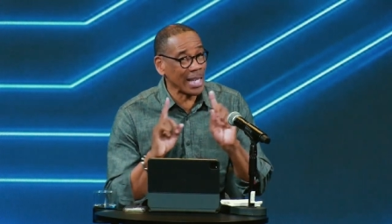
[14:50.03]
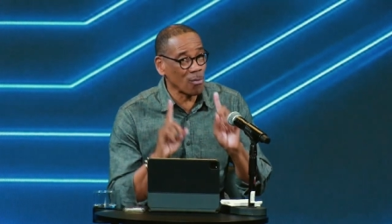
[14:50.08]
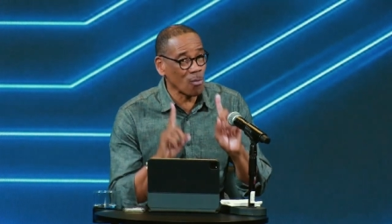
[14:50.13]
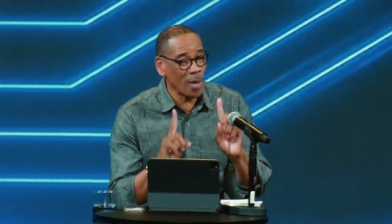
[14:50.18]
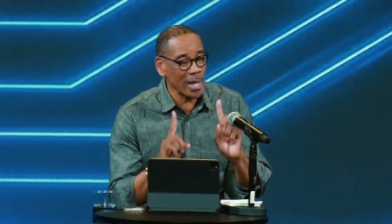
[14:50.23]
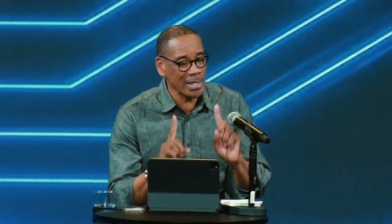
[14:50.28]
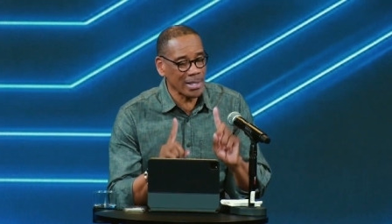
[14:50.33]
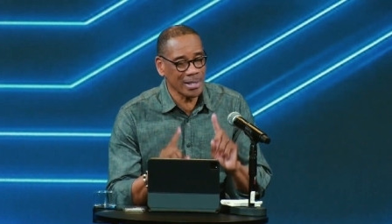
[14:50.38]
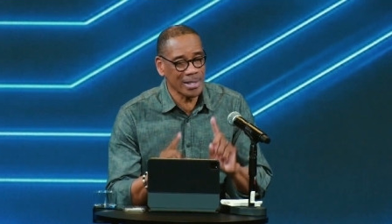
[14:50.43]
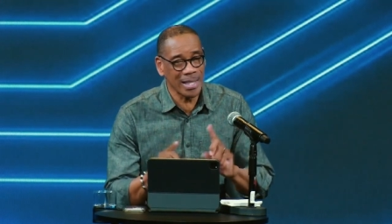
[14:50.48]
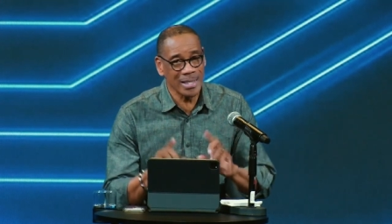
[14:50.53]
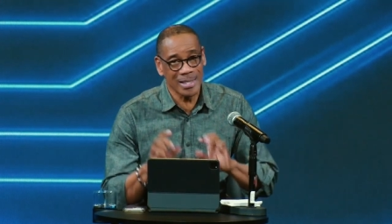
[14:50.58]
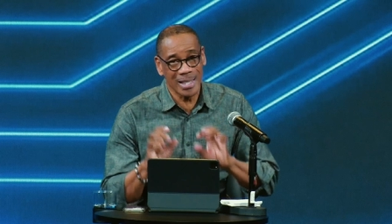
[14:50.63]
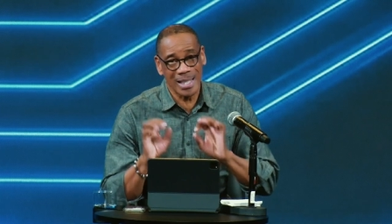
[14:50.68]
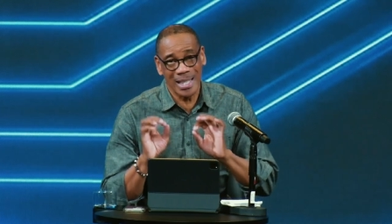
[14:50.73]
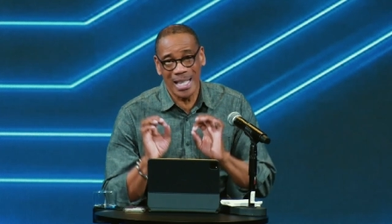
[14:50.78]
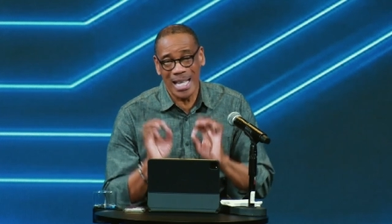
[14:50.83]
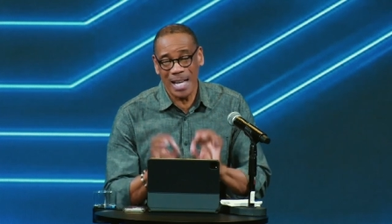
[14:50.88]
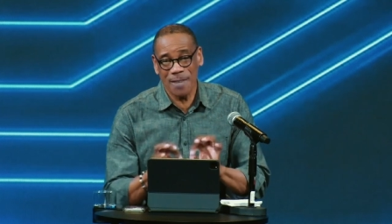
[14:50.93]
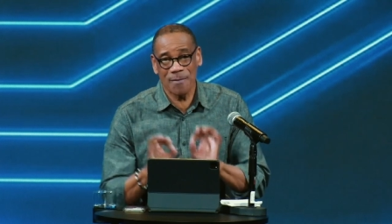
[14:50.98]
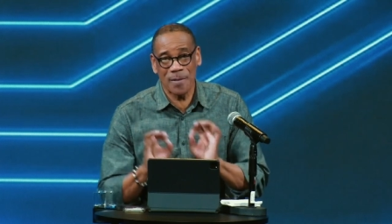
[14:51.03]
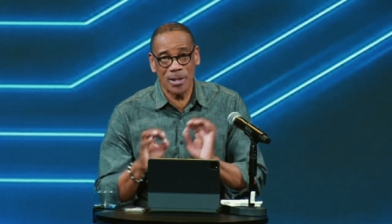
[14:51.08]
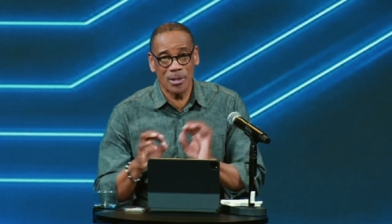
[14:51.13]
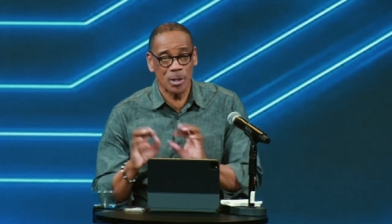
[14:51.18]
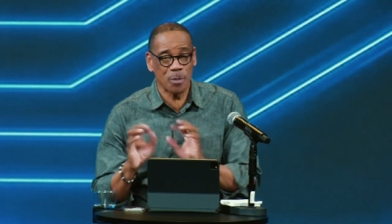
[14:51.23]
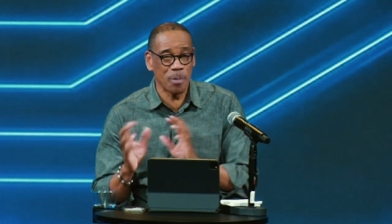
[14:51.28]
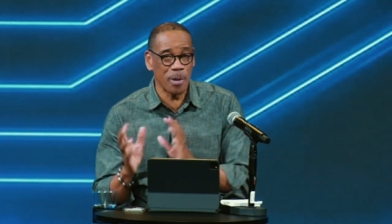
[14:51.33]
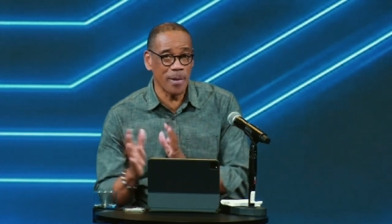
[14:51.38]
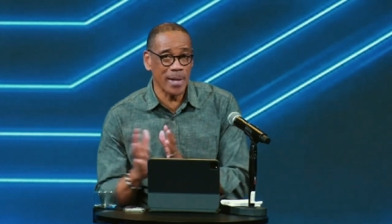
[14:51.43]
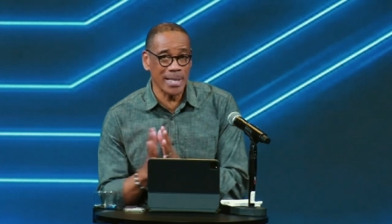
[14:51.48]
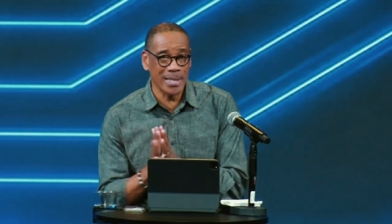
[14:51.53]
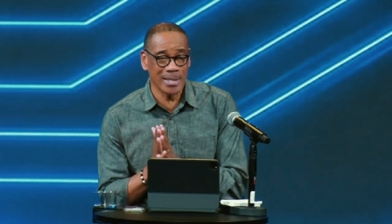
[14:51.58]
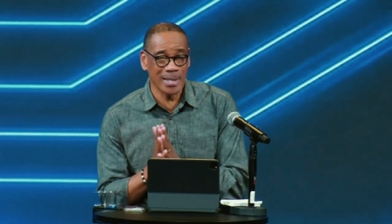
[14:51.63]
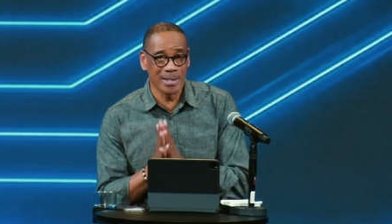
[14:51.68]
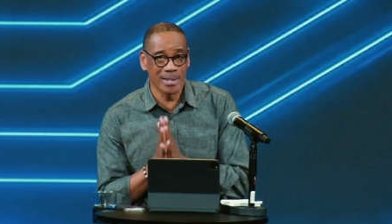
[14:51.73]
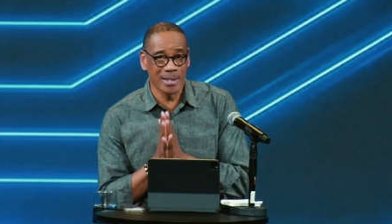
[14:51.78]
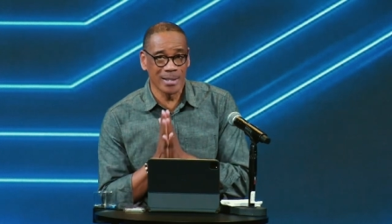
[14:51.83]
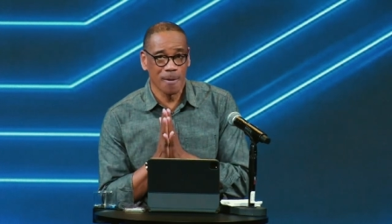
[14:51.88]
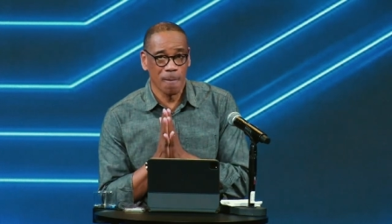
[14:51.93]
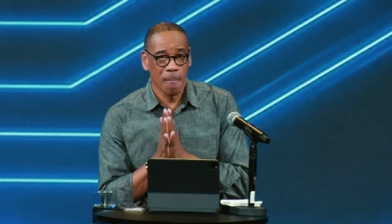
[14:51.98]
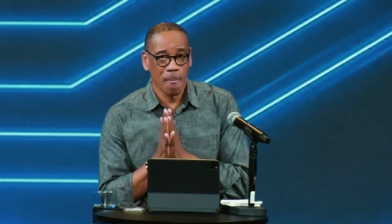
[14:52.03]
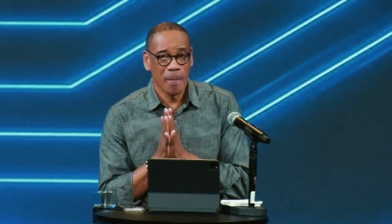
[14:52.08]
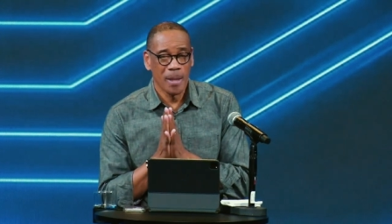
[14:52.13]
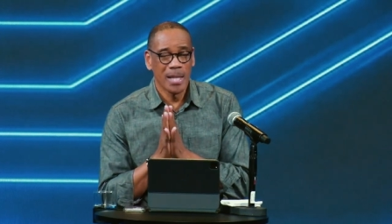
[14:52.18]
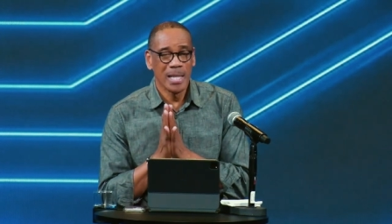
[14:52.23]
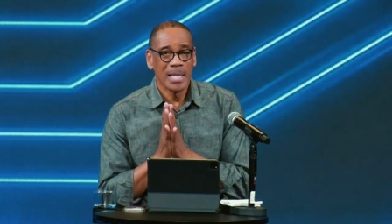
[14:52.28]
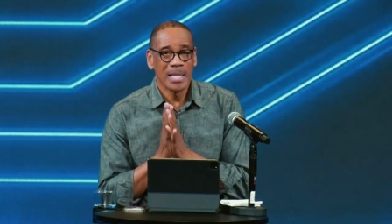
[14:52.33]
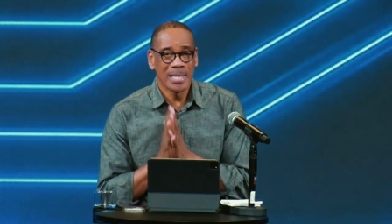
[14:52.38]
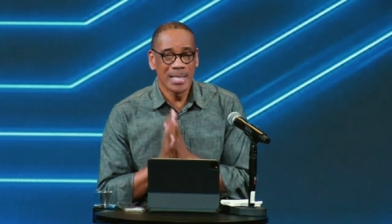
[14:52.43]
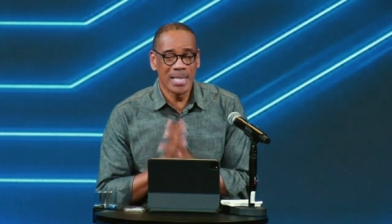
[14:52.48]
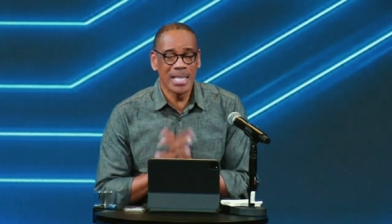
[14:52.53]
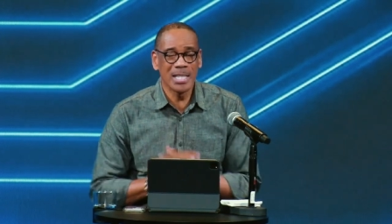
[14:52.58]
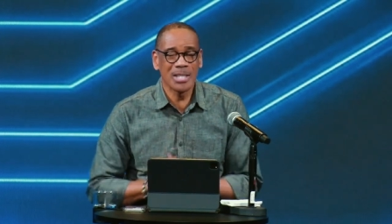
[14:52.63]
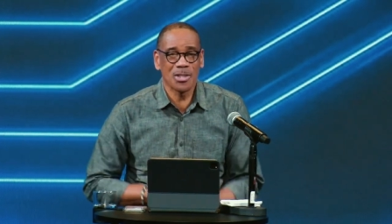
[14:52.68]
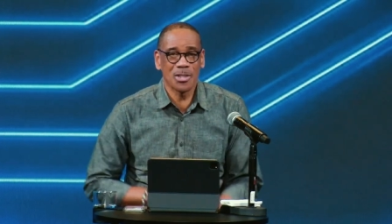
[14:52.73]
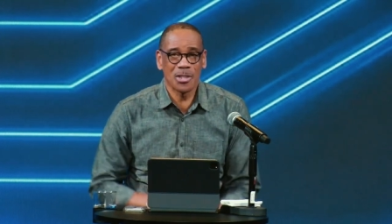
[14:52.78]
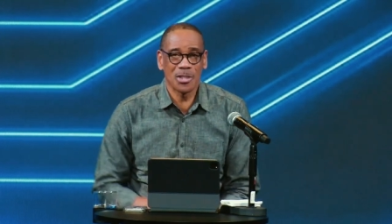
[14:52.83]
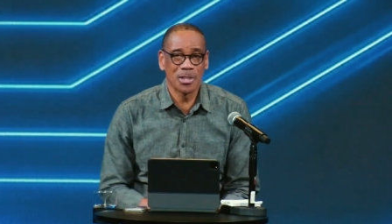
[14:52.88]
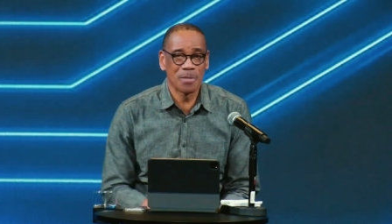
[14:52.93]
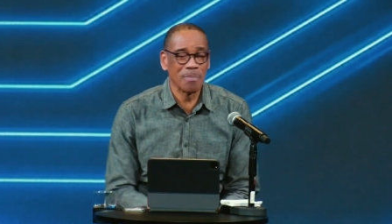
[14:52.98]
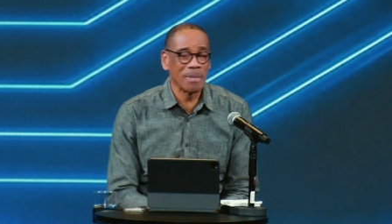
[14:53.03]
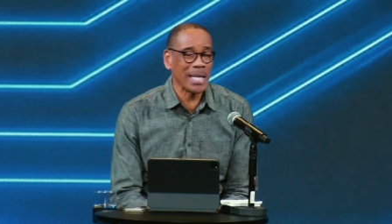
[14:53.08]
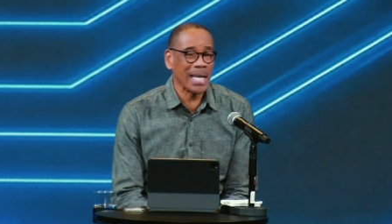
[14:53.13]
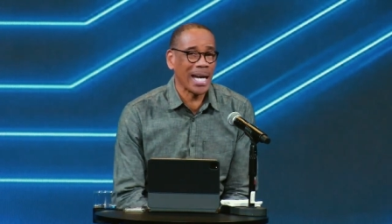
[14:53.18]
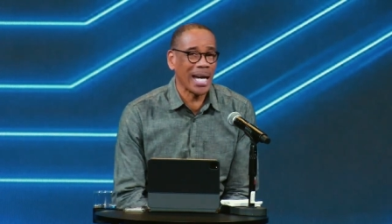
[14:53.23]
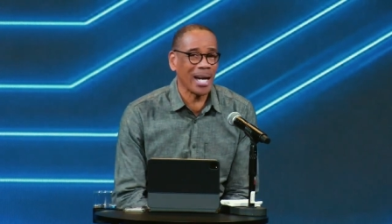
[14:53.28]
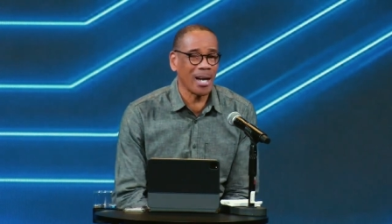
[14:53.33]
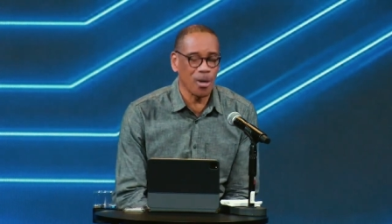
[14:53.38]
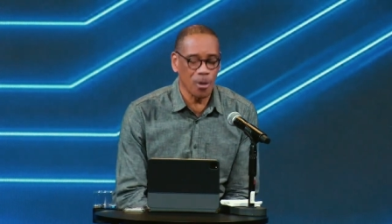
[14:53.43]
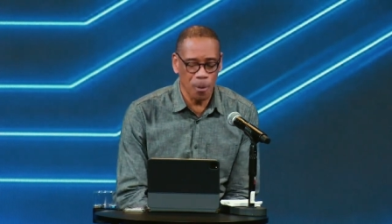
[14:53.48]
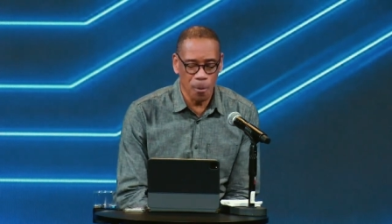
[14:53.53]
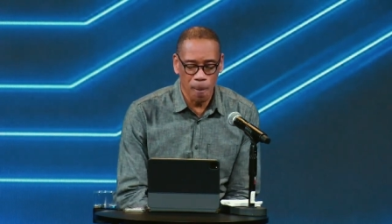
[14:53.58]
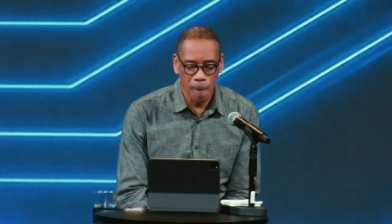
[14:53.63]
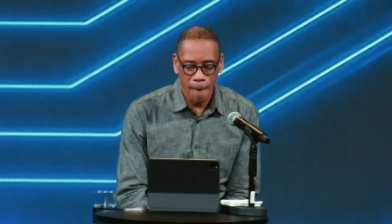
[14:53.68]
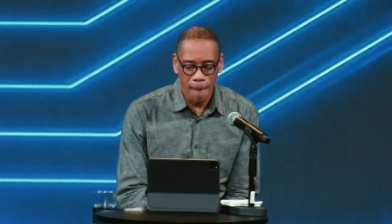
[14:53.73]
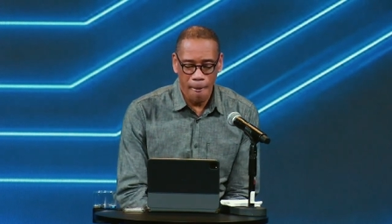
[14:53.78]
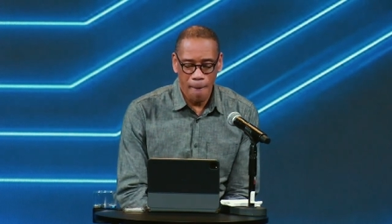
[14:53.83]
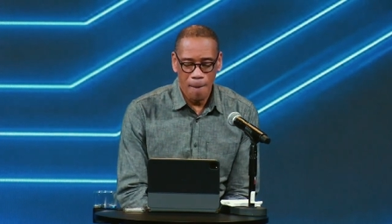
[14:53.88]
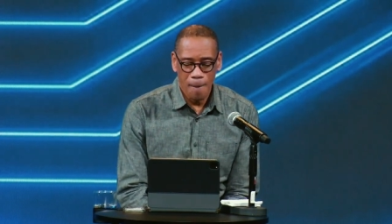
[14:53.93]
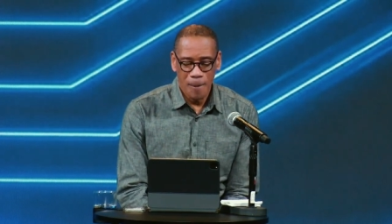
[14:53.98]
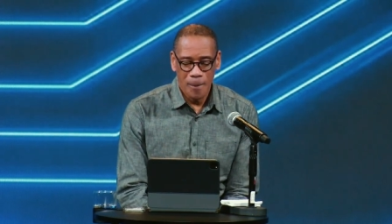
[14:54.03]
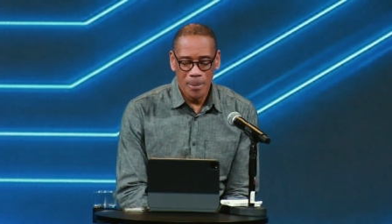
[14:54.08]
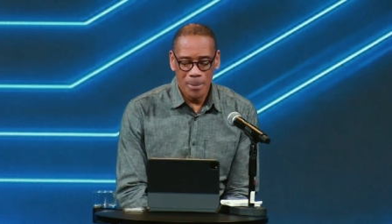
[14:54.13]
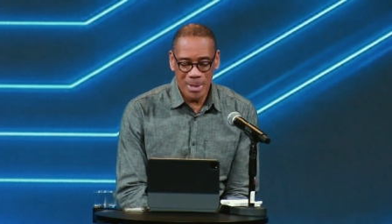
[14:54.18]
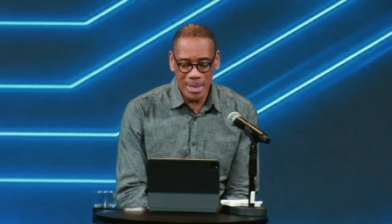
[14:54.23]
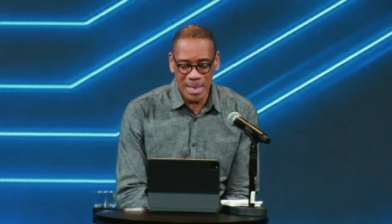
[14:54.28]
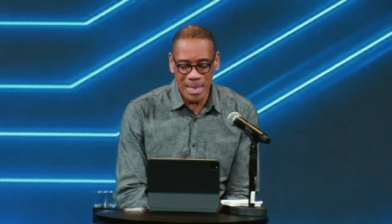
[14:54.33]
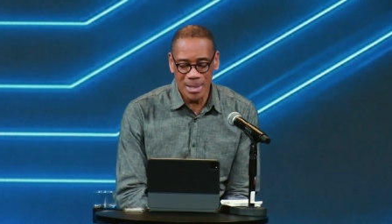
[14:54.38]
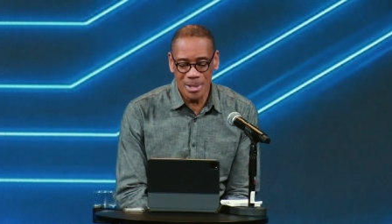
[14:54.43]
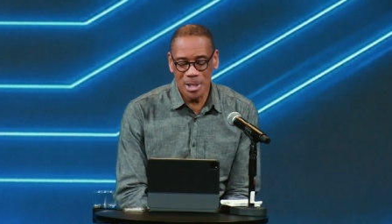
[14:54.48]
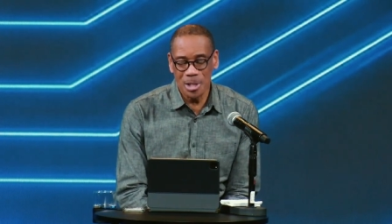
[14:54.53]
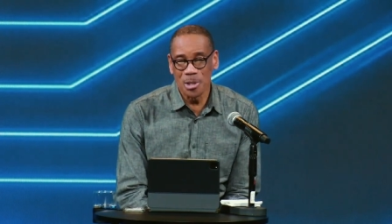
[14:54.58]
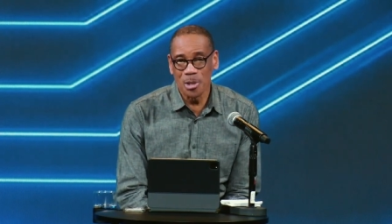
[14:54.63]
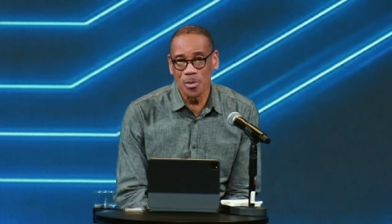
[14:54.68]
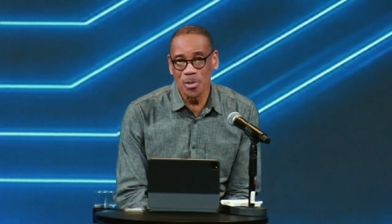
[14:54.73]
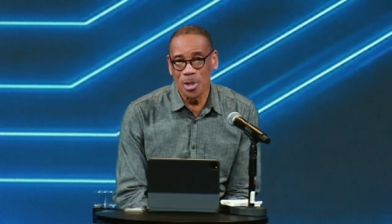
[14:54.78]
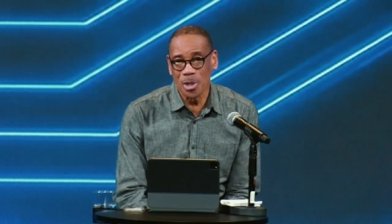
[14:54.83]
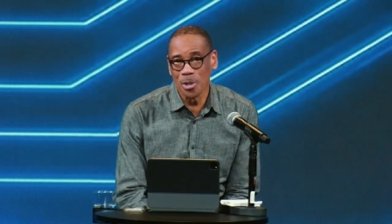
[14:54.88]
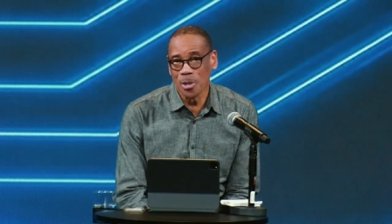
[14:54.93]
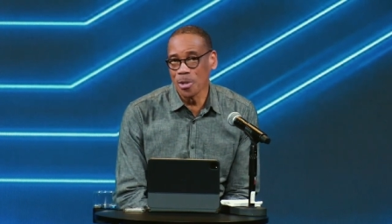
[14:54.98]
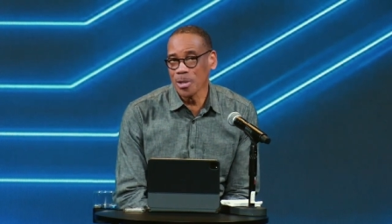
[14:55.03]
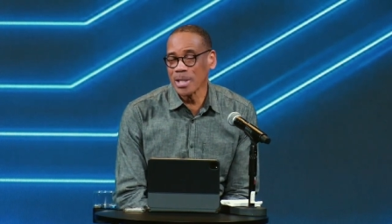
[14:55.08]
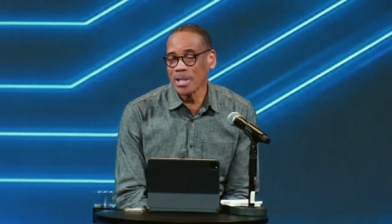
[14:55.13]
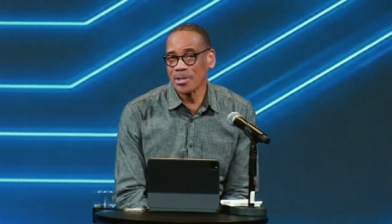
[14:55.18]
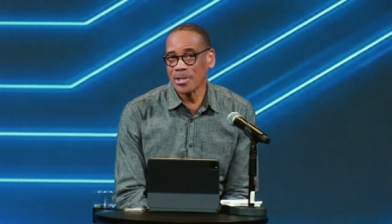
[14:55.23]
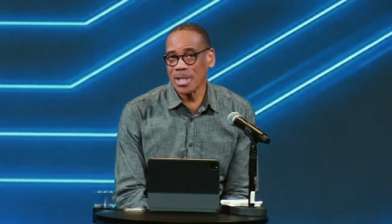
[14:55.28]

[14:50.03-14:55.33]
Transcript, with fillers: And watch this life experiences teaches me how to get to know the Lord.